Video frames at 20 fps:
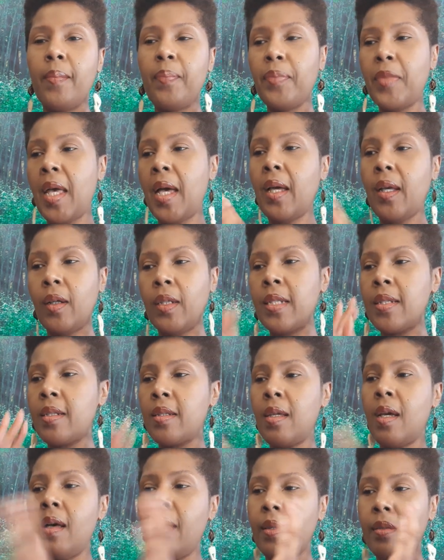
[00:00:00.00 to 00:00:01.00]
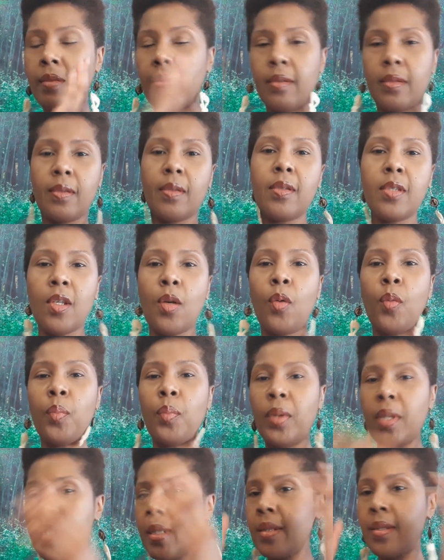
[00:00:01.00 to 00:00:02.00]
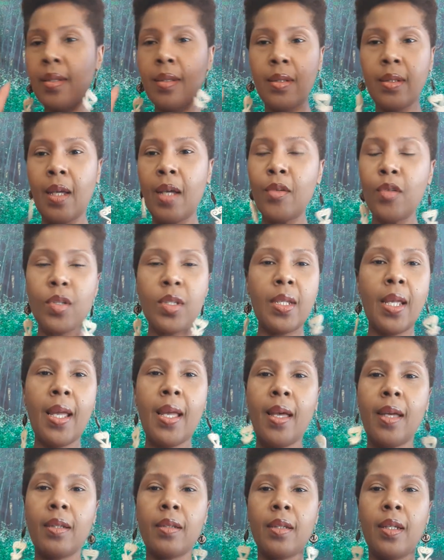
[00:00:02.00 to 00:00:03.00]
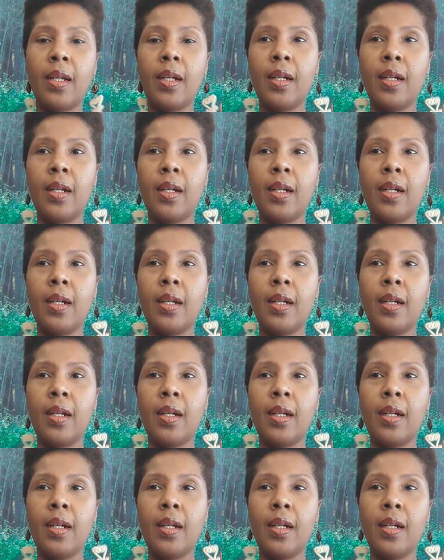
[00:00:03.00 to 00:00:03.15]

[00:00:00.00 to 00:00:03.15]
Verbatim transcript: That is done. So please understand.